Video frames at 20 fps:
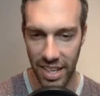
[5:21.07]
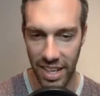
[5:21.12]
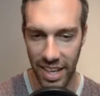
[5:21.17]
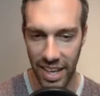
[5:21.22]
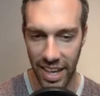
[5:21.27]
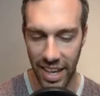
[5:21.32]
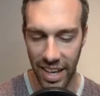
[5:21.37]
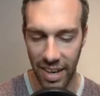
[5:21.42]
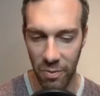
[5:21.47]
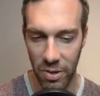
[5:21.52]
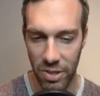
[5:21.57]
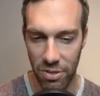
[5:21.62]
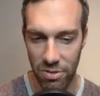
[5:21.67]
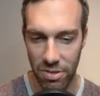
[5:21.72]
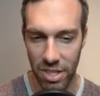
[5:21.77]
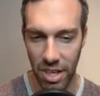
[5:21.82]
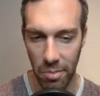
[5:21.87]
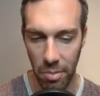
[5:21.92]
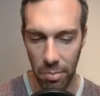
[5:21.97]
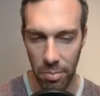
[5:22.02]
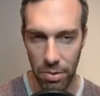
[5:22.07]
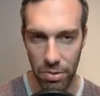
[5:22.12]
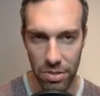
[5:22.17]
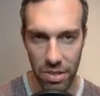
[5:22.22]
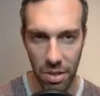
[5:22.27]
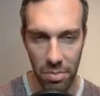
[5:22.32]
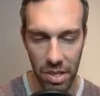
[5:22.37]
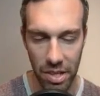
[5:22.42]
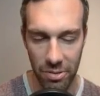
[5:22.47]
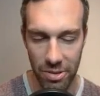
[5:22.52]
and when you double boost
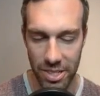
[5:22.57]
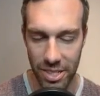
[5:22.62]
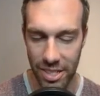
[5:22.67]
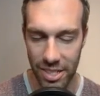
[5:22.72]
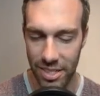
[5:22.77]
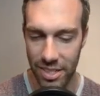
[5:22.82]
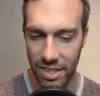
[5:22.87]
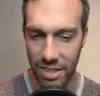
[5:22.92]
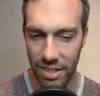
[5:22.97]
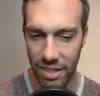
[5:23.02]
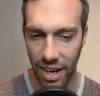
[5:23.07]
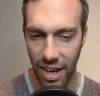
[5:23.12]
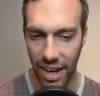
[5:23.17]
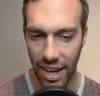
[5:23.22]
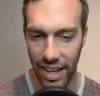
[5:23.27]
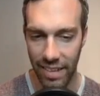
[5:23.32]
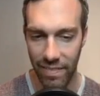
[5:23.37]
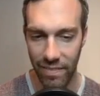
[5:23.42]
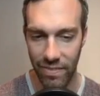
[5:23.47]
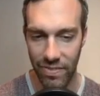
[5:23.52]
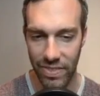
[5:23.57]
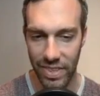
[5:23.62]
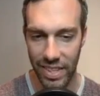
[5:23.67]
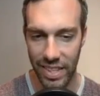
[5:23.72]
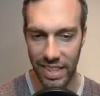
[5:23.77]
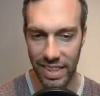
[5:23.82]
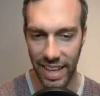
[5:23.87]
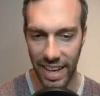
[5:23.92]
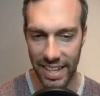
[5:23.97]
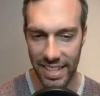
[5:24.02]
something, resisted or not,
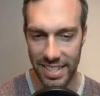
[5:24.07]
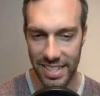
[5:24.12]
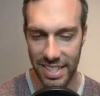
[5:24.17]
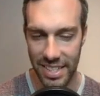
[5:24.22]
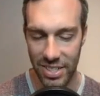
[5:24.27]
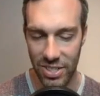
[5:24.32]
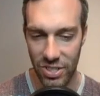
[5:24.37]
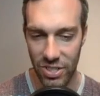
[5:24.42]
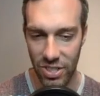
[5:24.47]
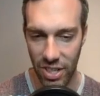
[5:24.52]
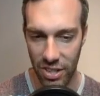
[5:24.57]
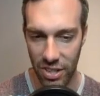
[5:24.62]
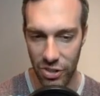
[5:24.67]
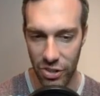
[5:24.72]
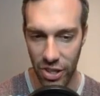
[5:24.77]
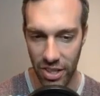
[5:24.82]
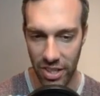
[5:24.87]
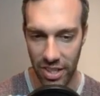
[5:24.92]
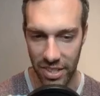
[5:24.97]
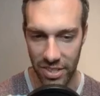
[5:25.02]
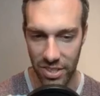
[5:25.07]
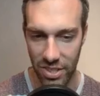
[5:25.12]
that is going to start chunking.